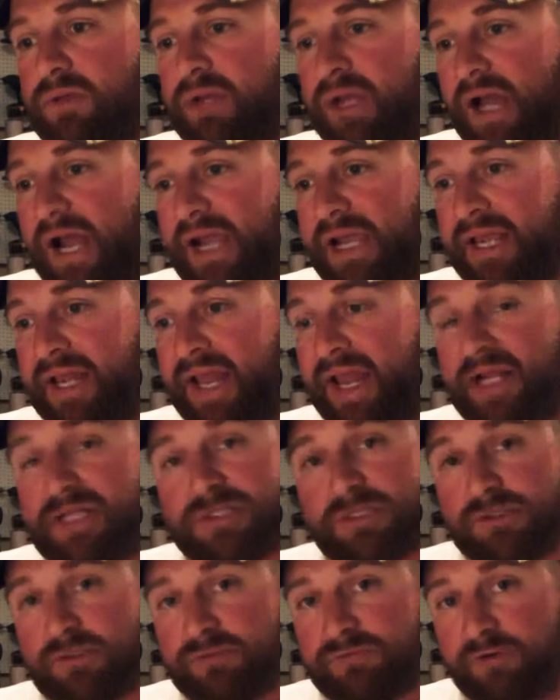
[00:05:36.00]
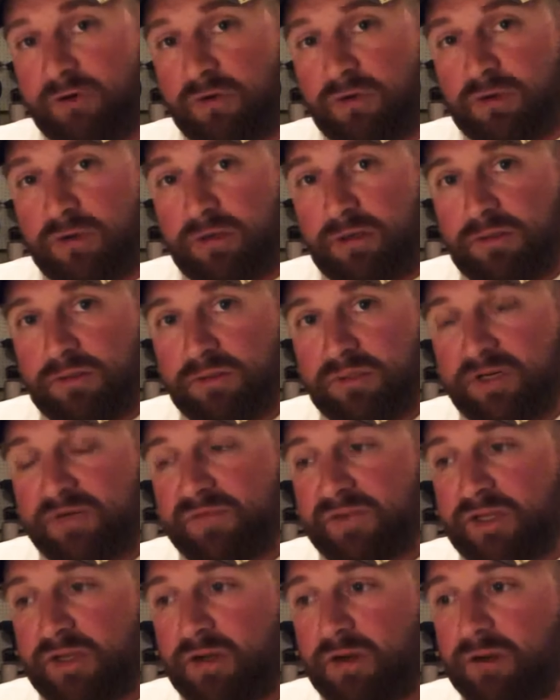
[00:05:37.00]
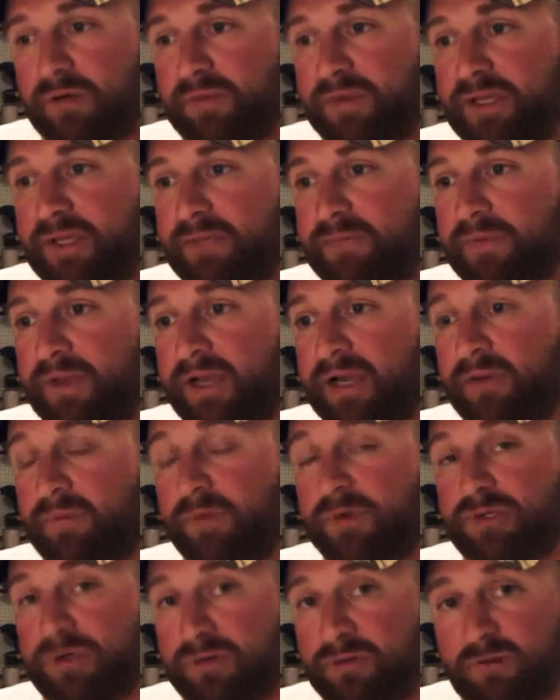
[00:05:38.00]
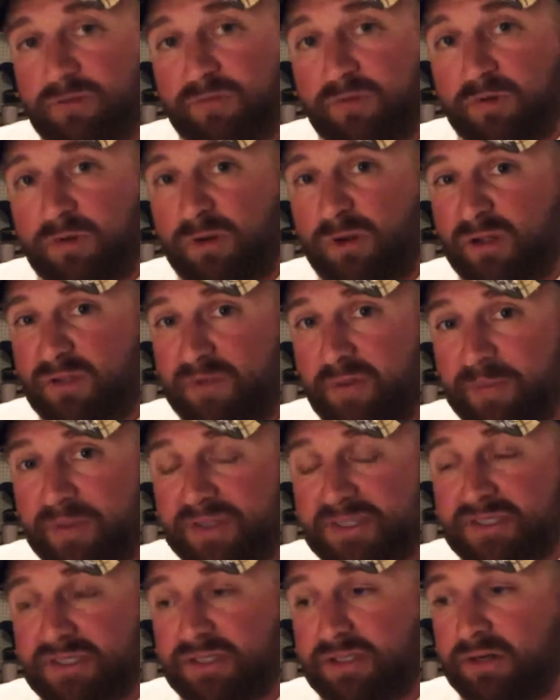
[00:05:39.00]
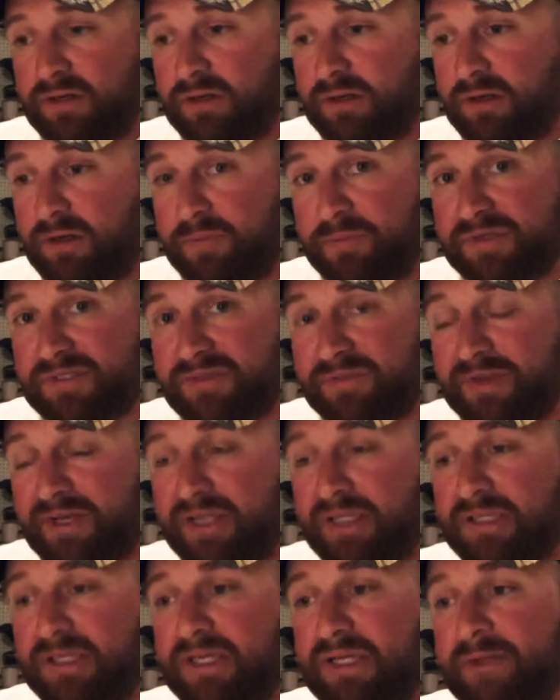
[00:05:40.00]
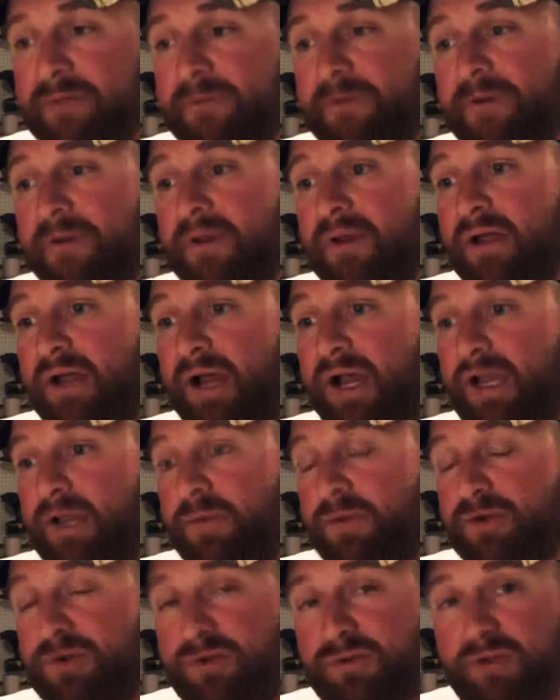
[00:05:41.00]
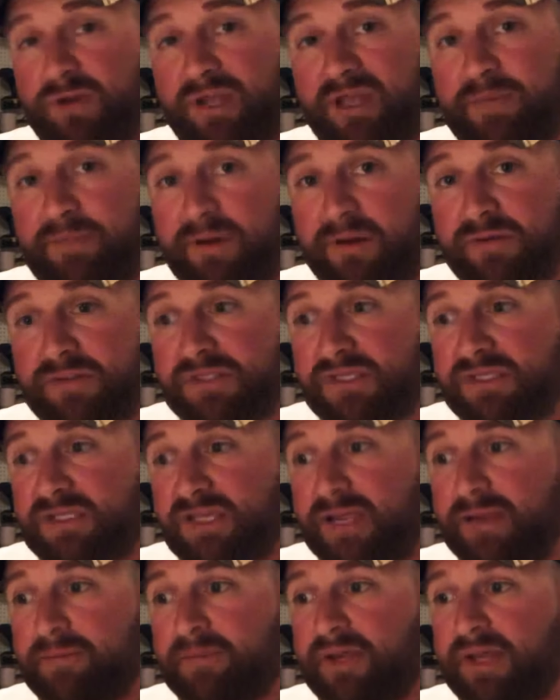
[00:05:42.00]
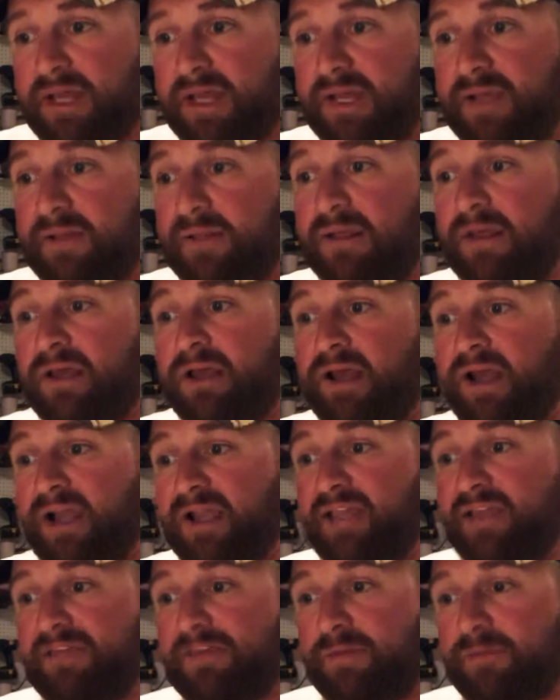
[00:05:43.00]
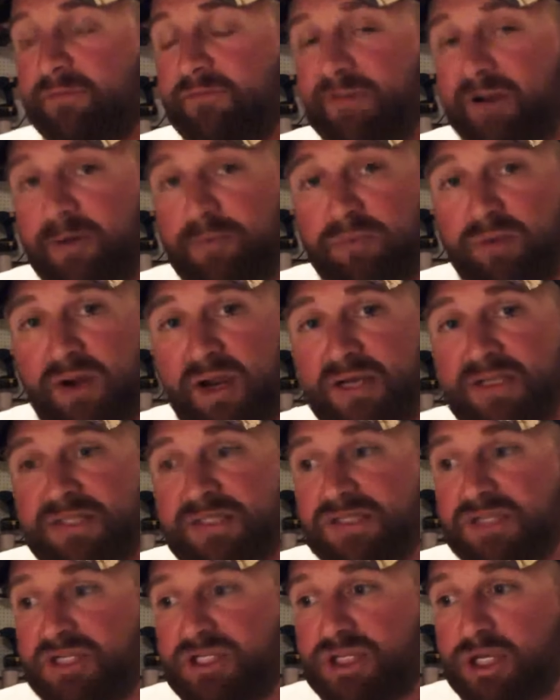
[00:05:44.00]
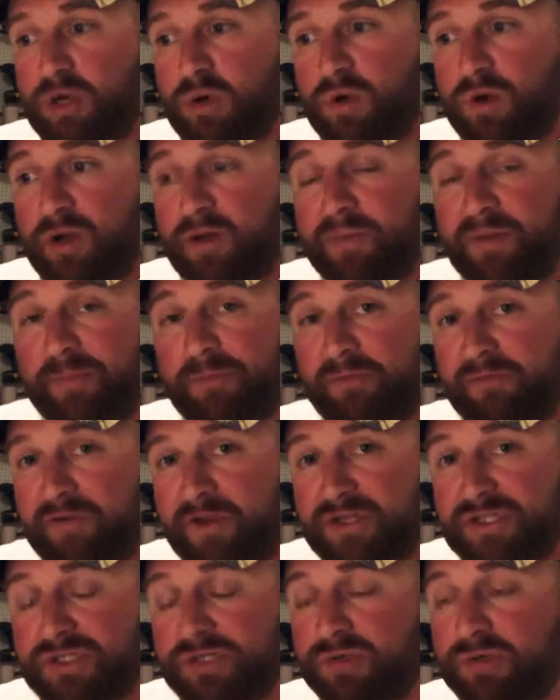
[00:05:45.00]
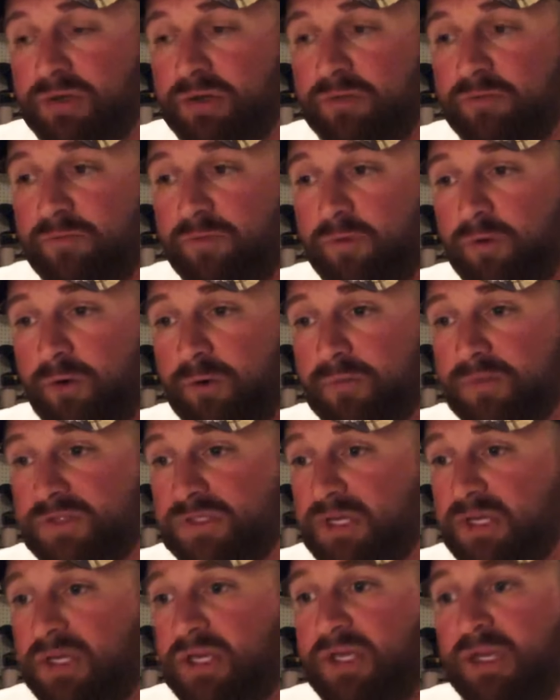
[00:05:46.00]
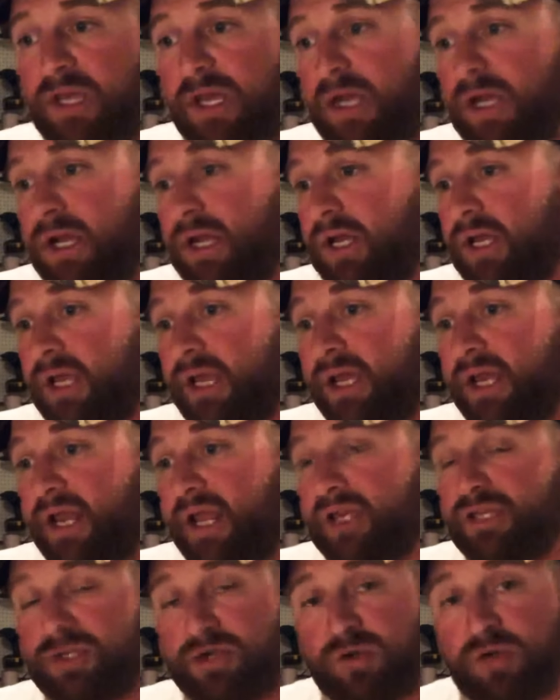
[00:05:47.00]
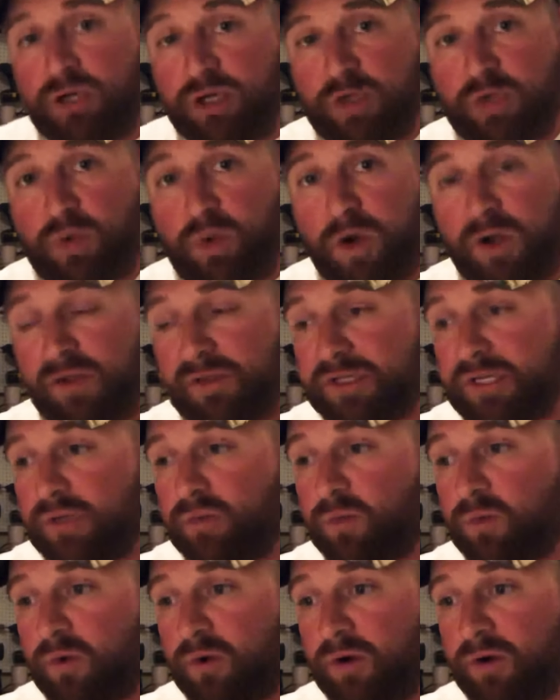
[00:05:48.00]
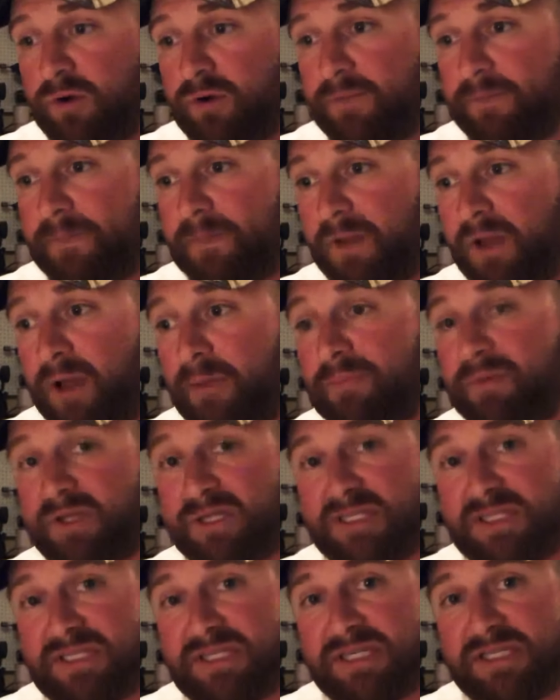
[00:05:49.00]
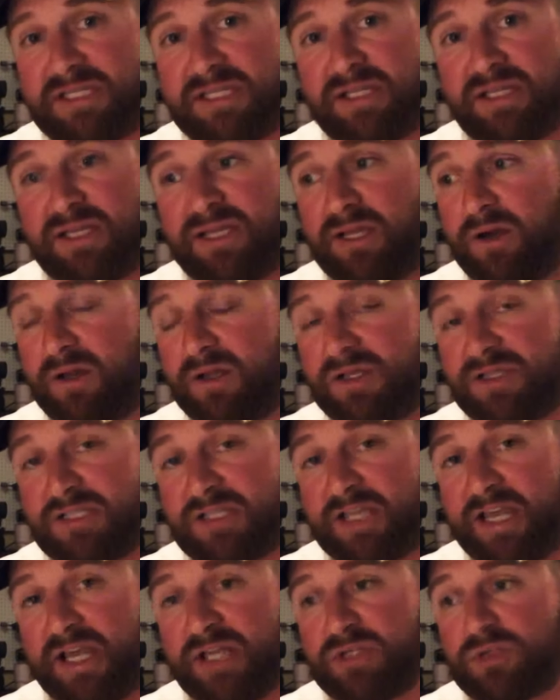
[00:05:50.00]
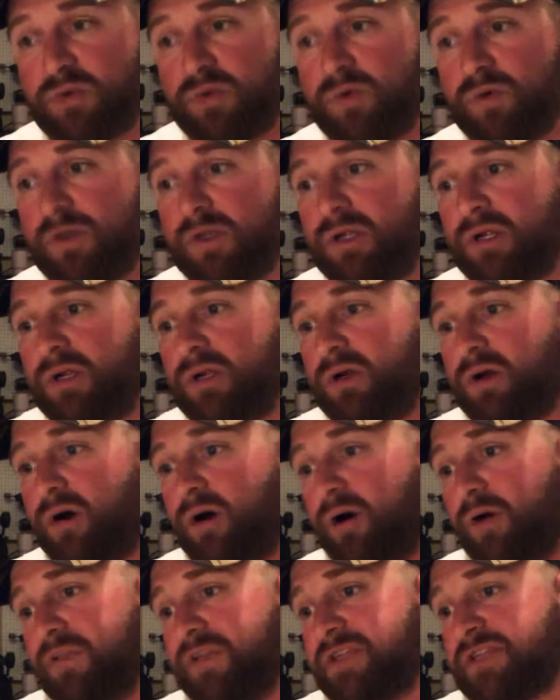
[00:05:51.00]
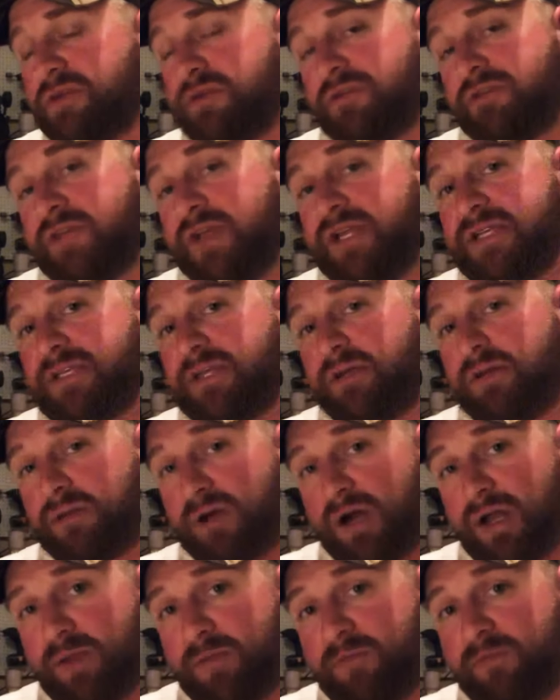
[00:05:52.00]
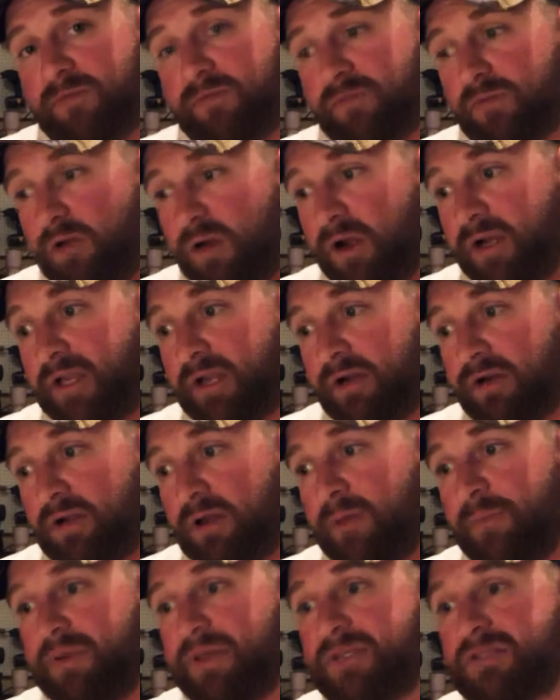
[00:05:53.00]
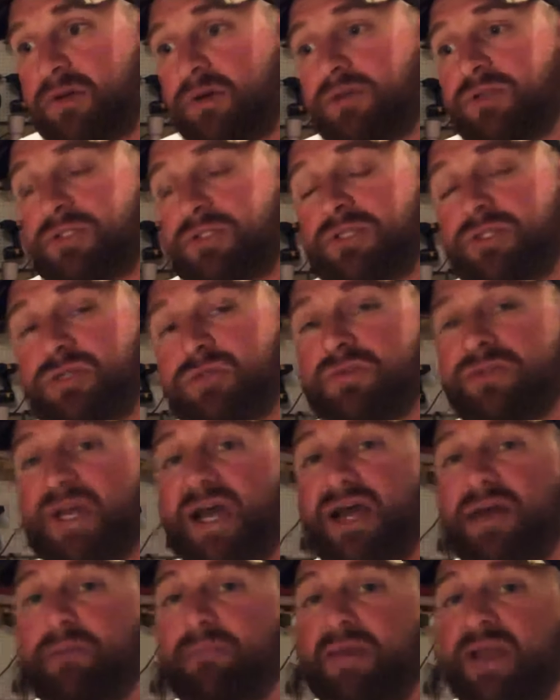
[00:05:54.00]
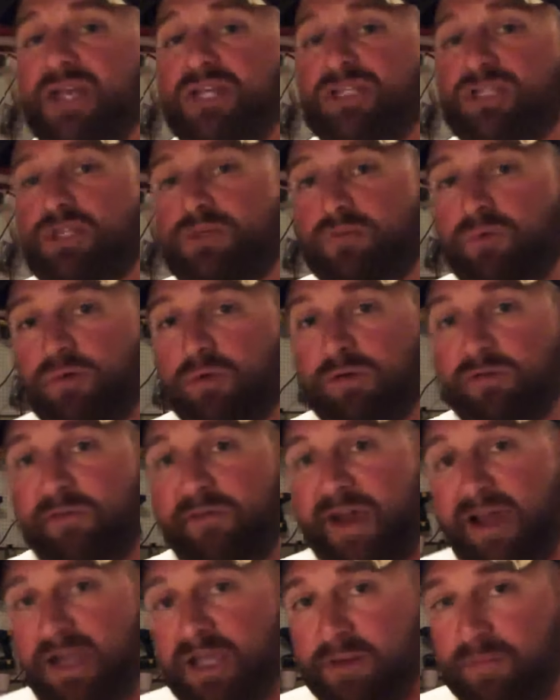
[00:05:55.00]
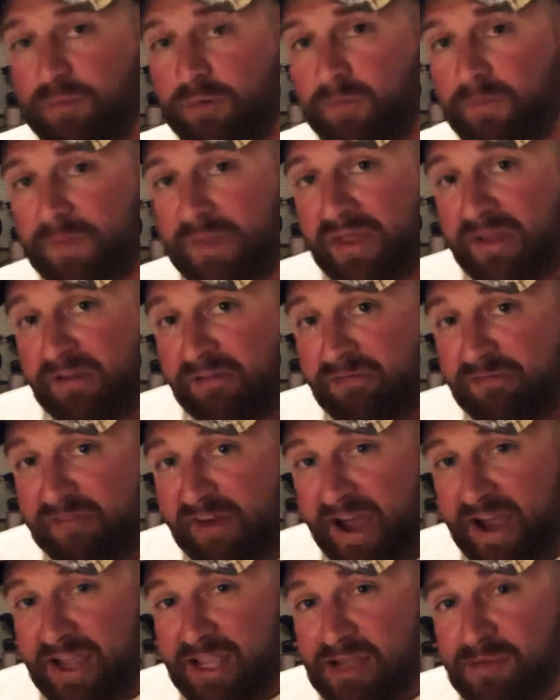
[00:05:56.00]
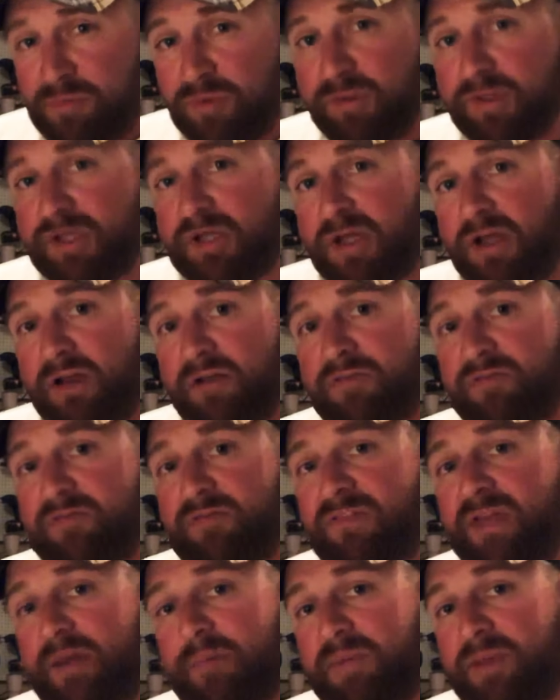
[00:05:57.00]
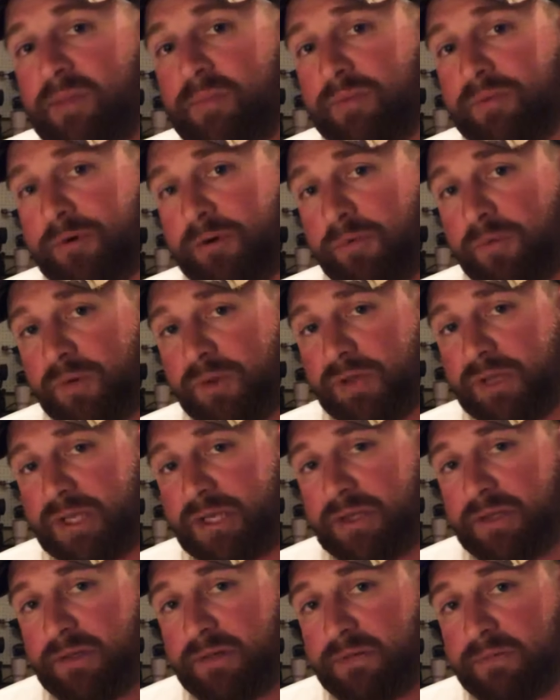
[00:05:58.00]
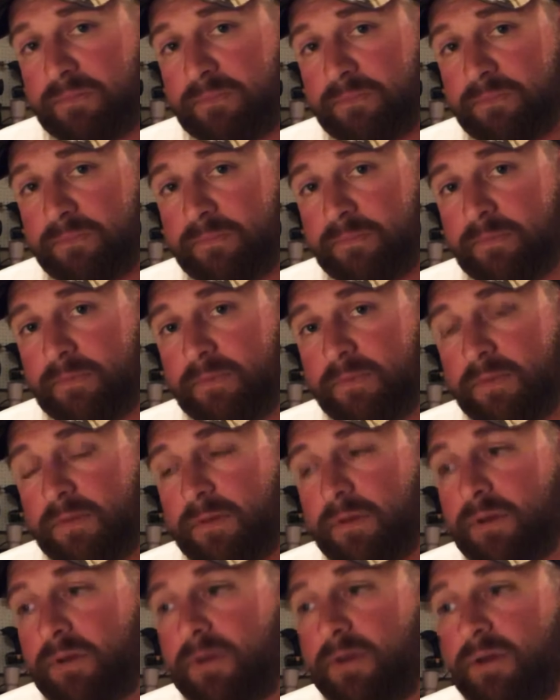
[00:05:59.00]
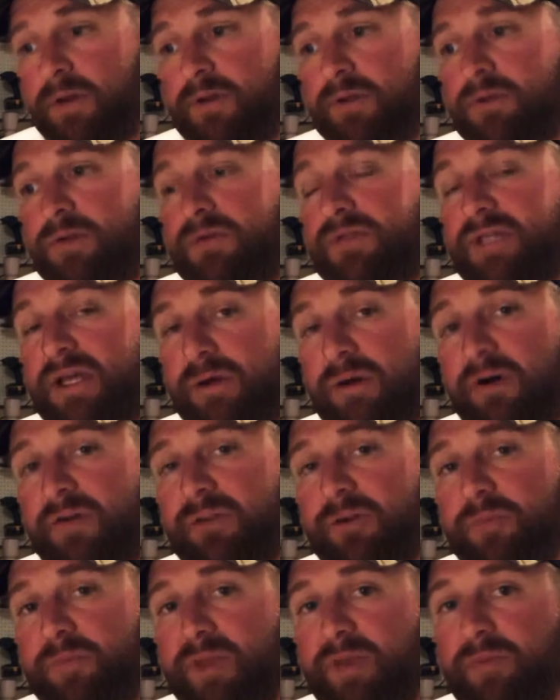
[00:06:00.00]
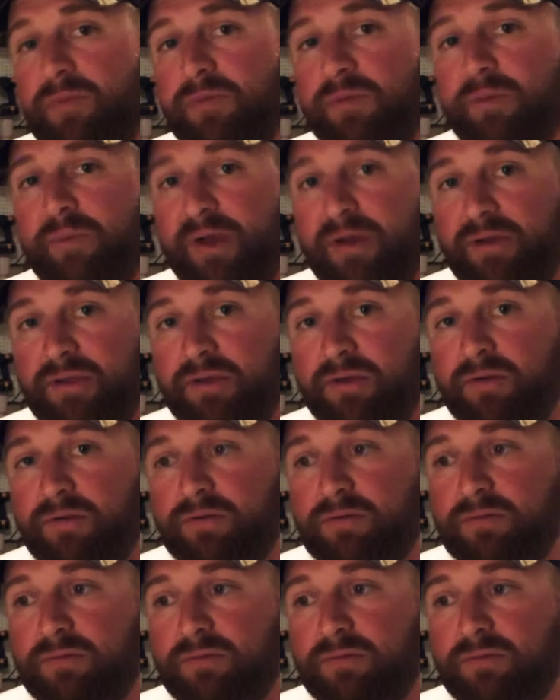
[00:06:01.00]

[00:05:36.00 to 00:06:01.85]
I can answer their phone call whenever they call me. I can return their phone call if I miss it uh, almost immediately. I can return their emails the same day. I can get them fair prices and show up in professional uniforms uh, and, and do good quality work um, consistently on a schedule, all these other things that a lot of lawn care companies don't do. That makes you more valuable. Valuable enough that people are willing to tell other people about you.